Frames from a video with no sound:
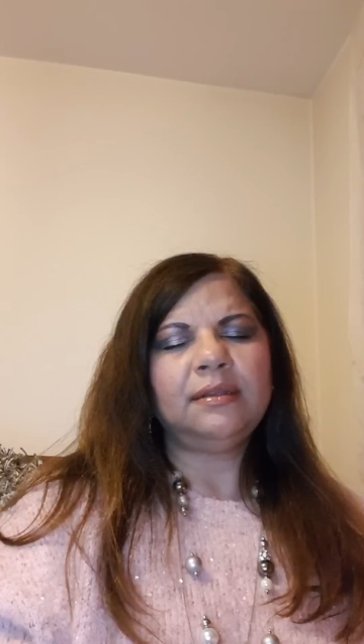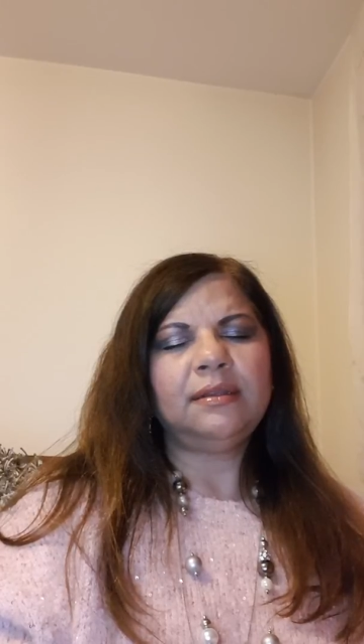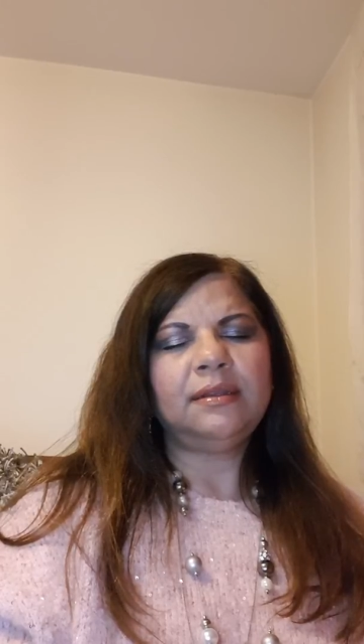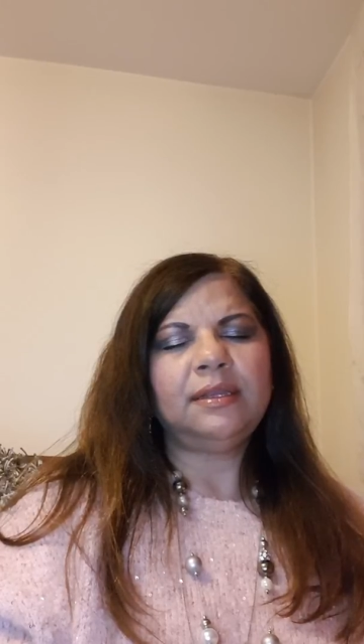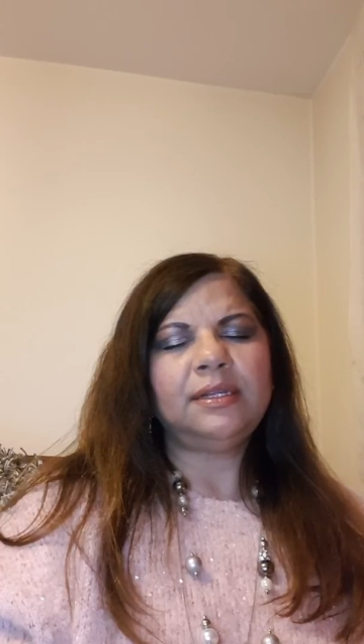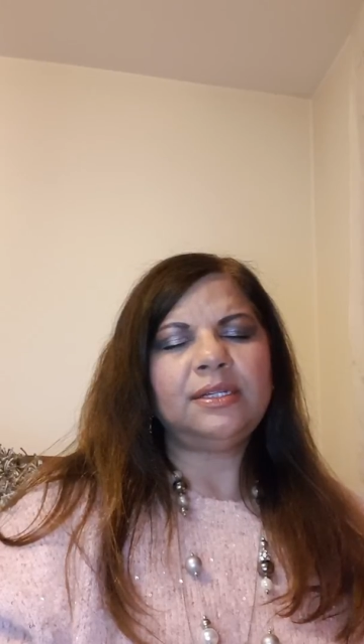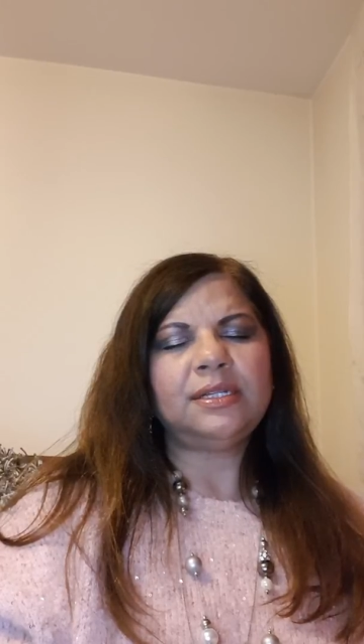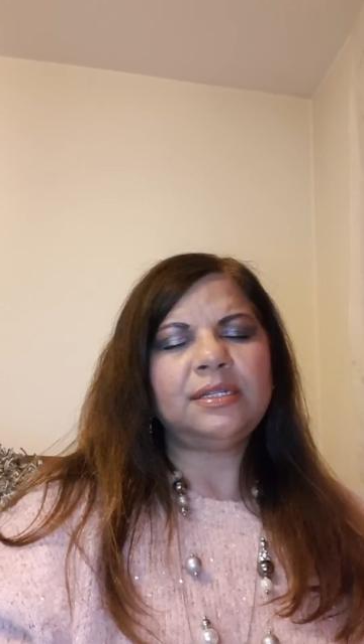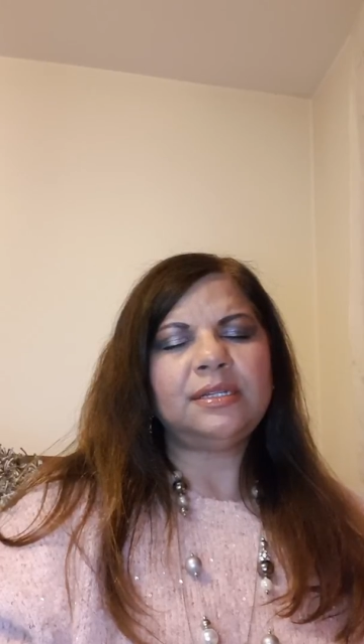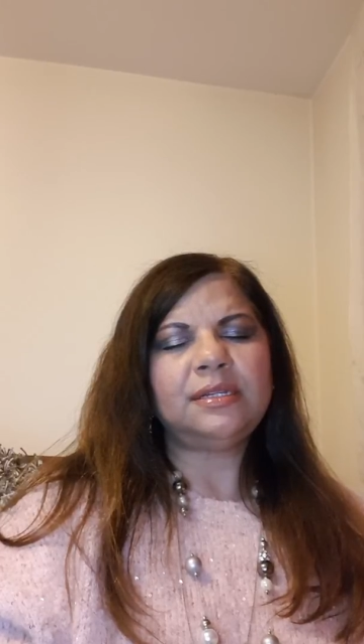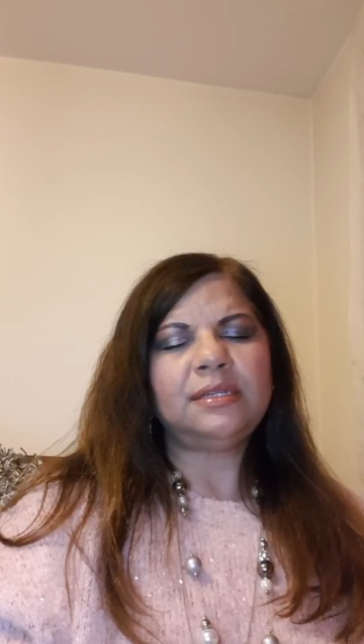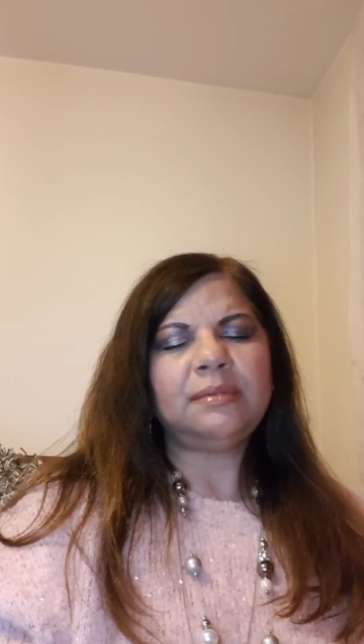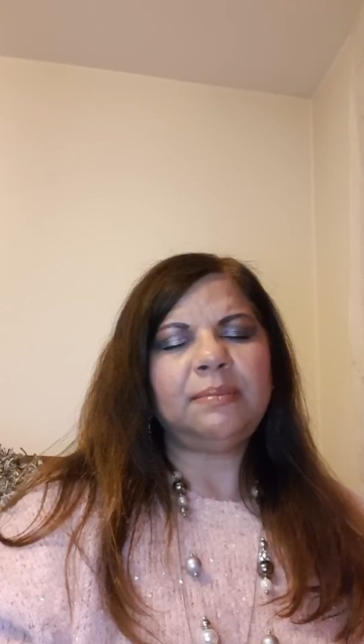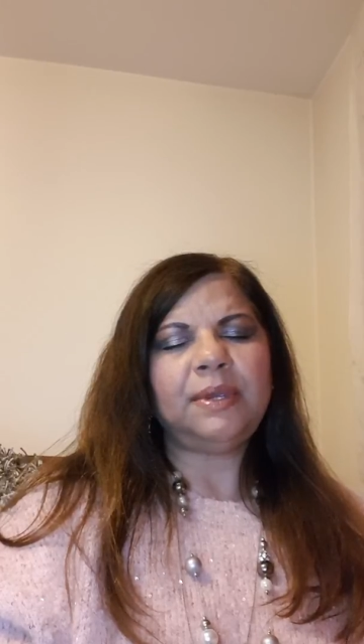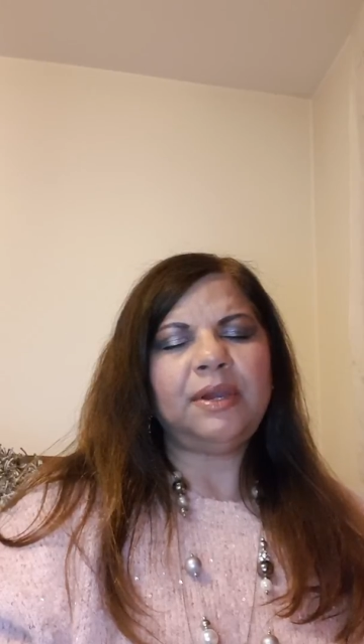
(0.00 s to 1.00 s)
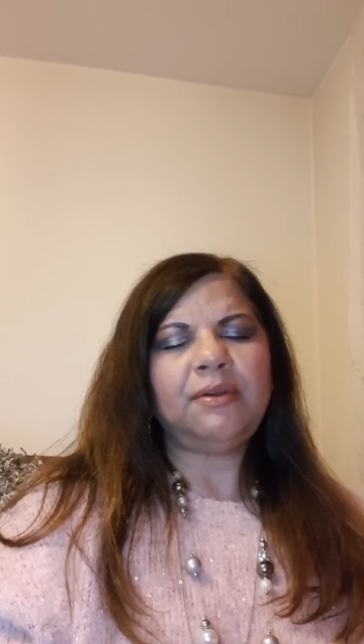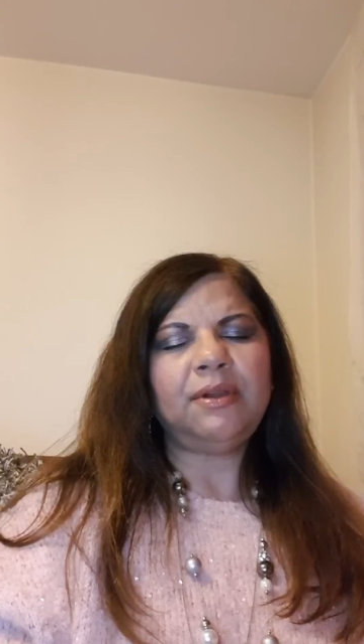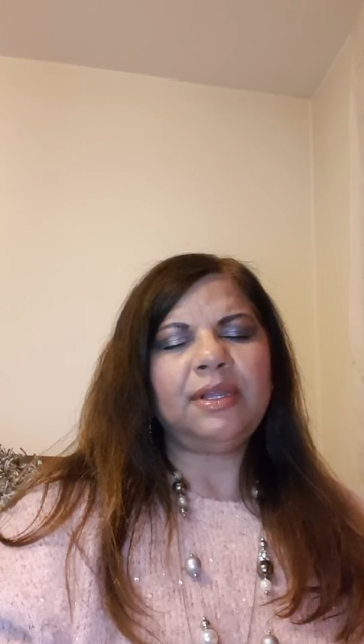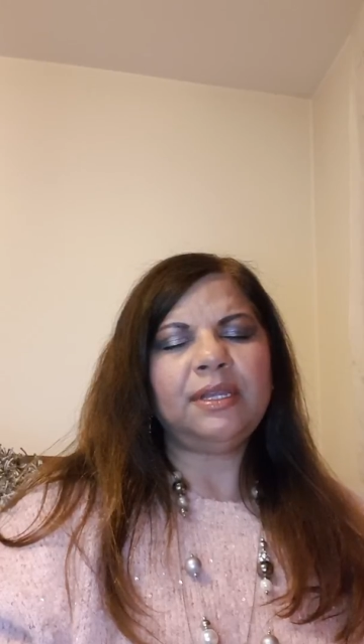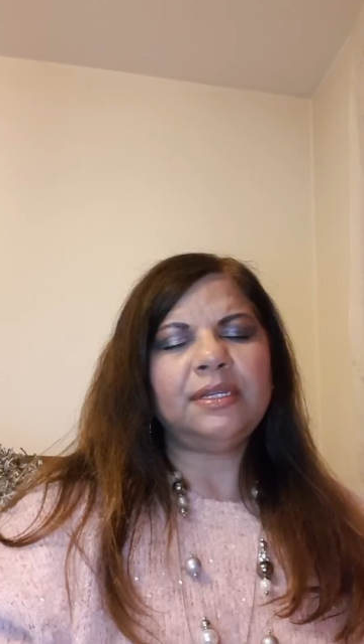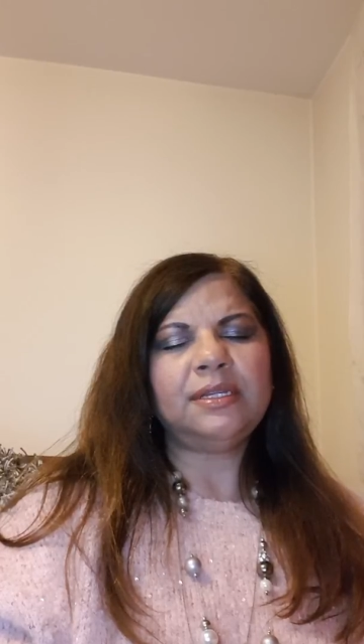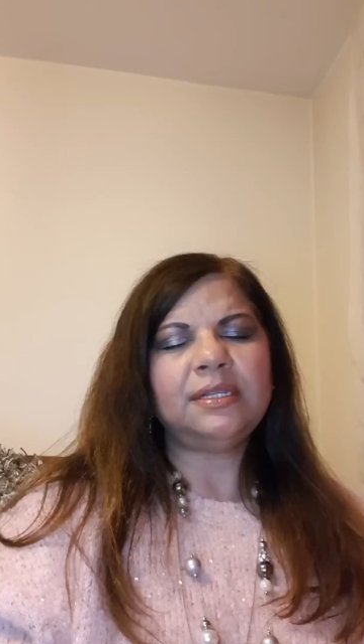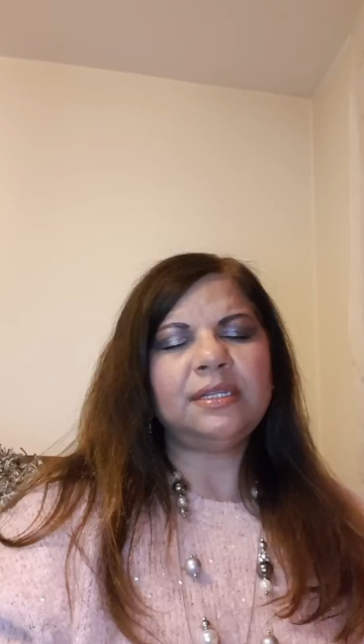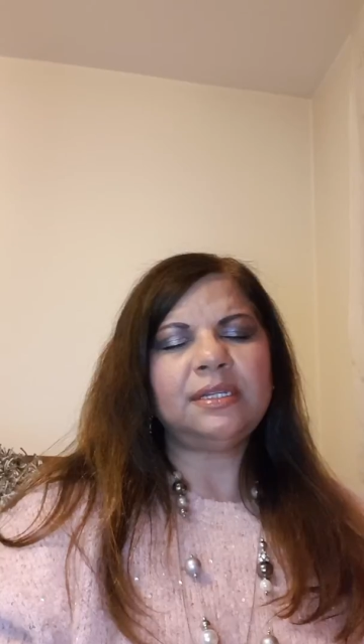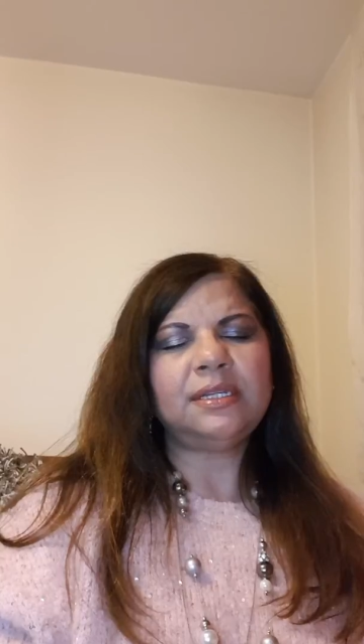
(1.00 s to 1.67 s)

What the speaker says: They're just disappearing into the